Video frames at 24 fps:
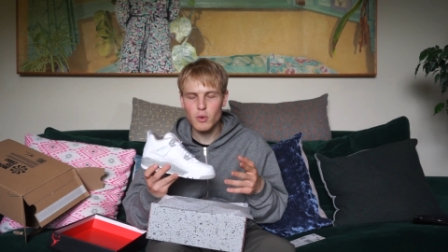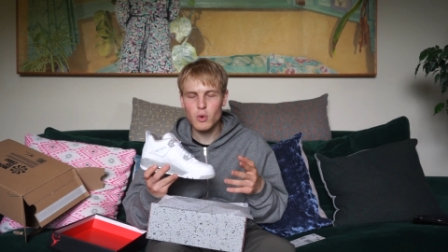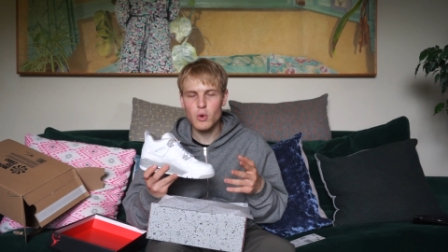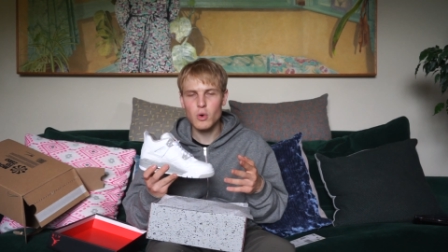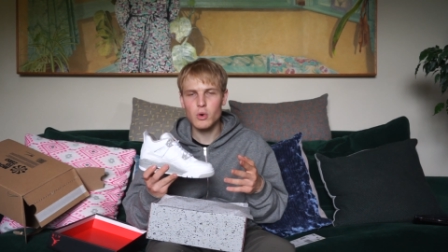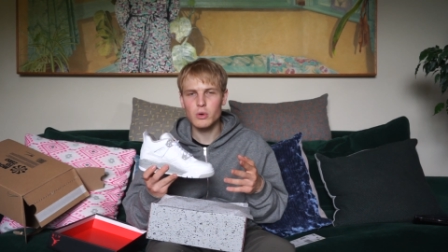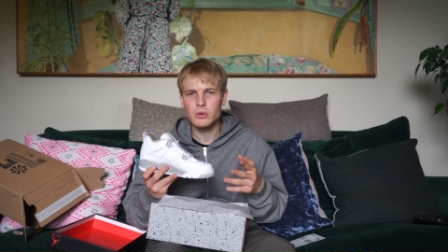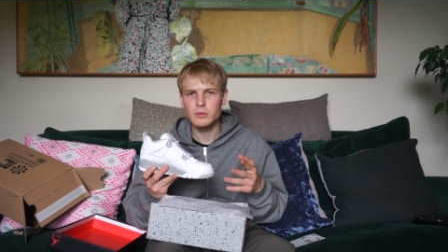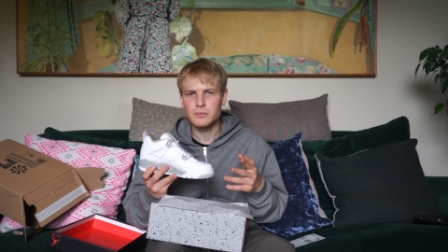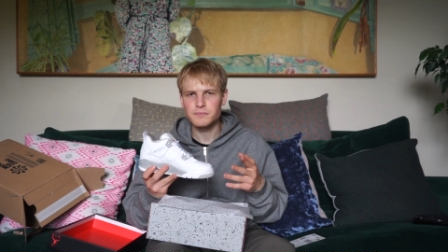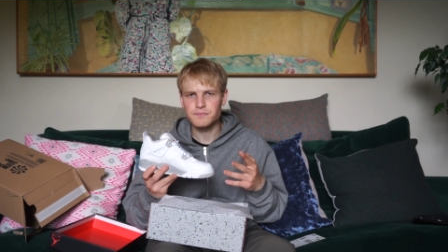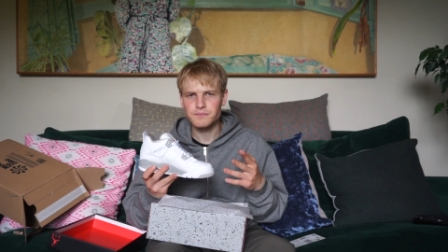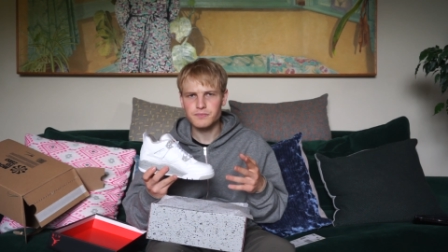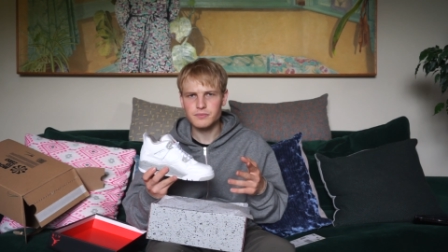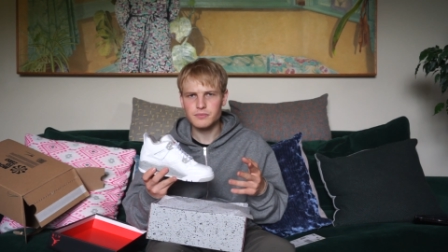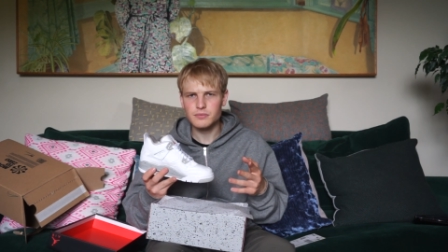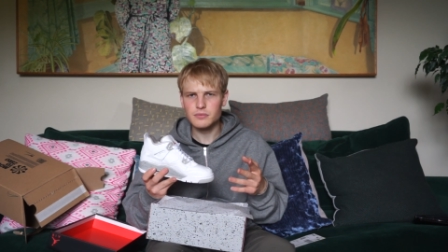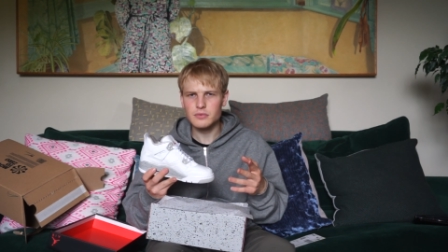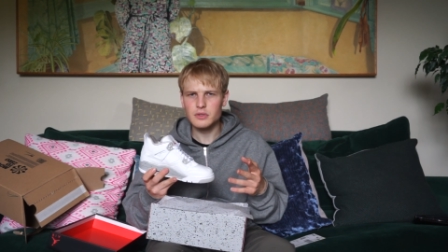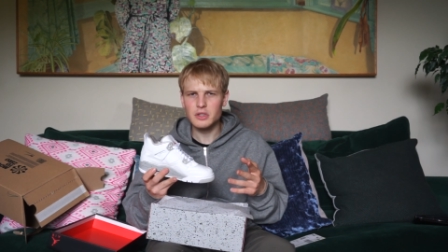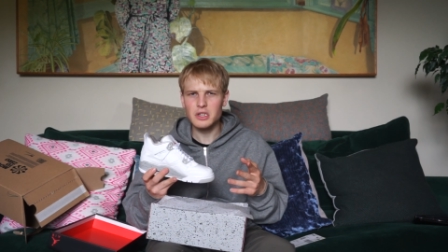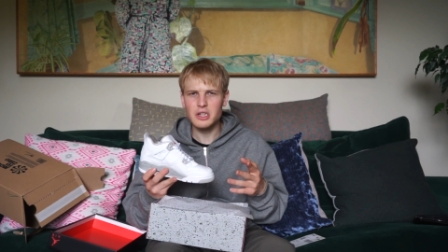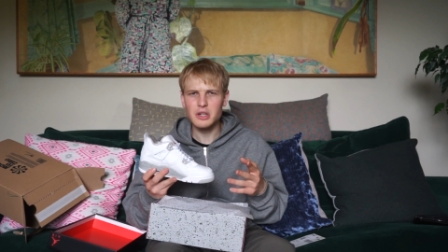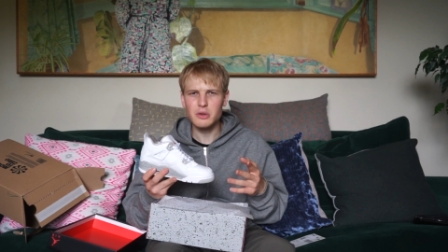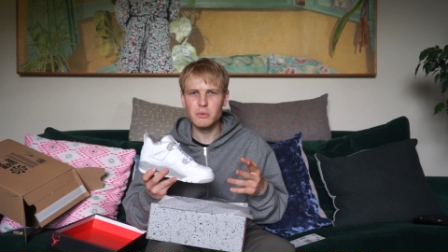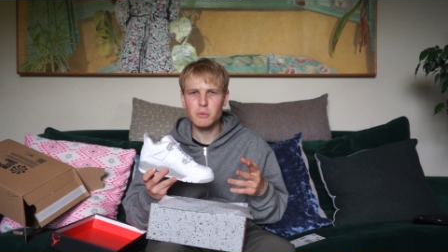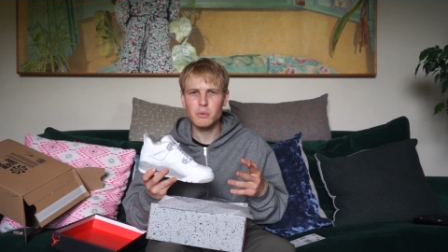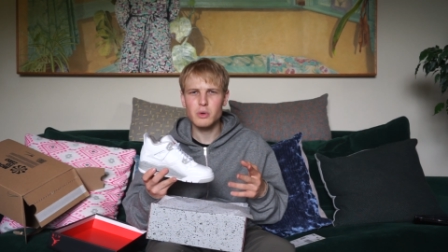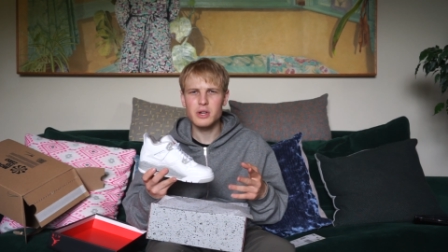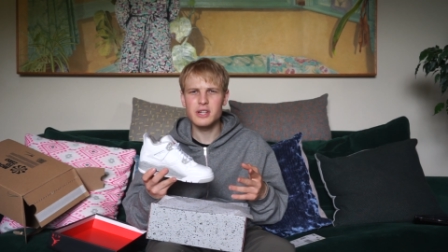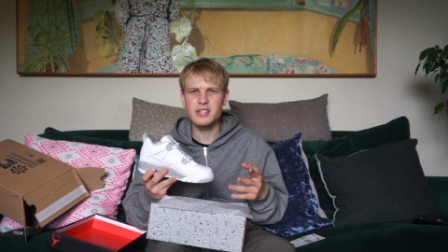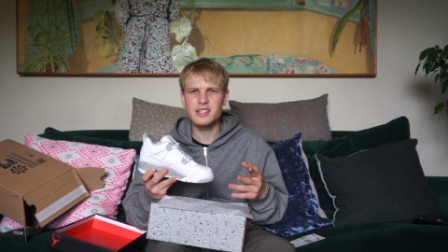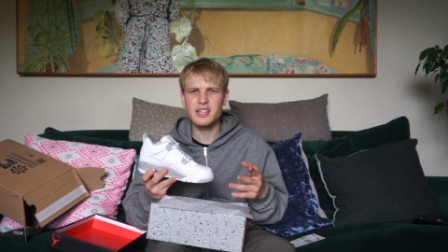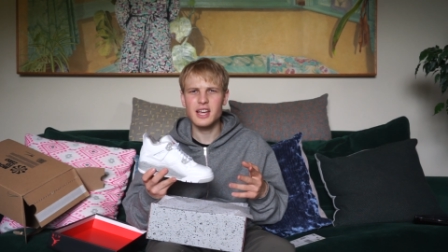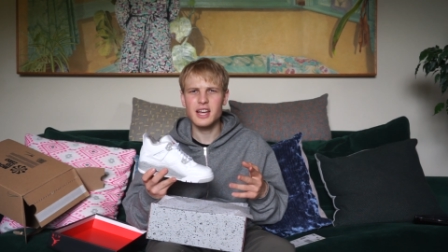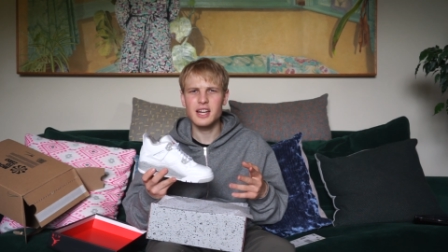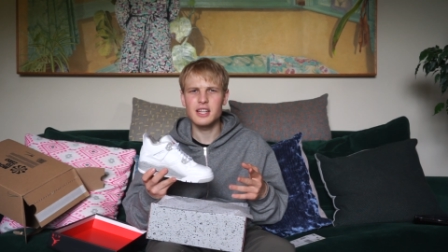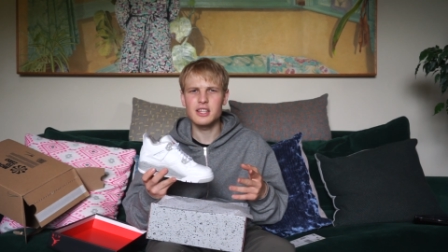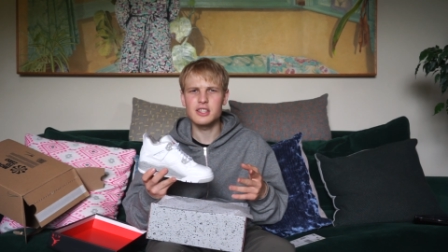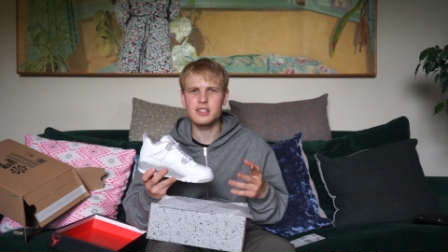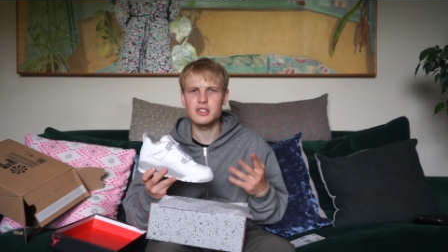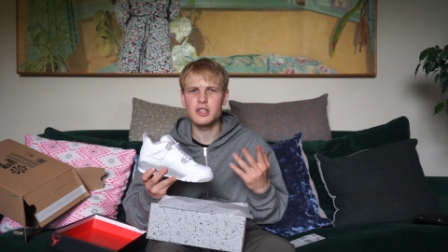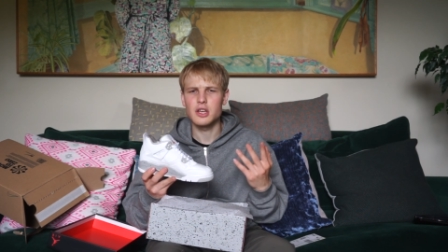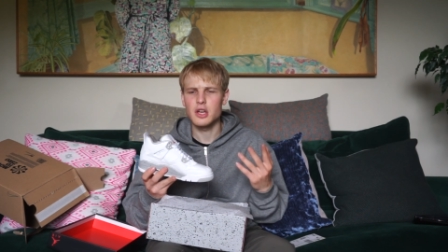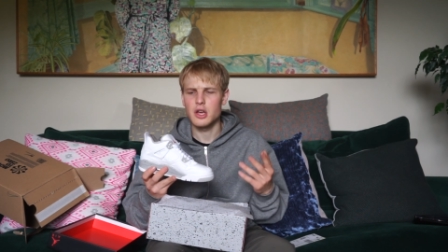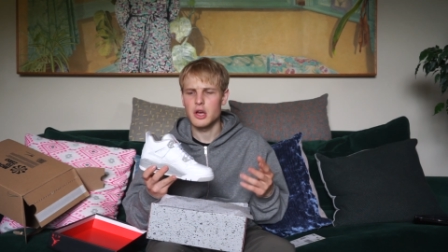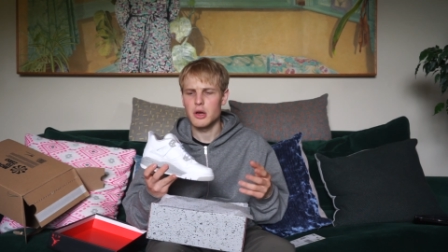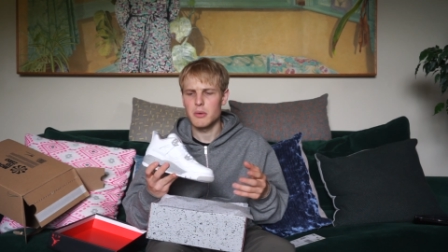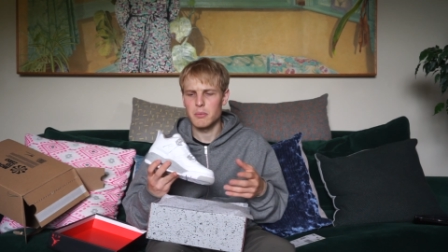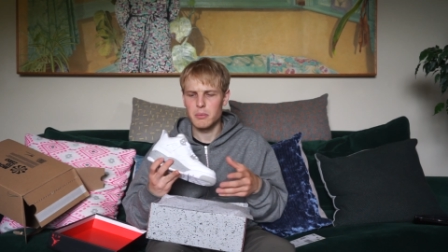more retailers.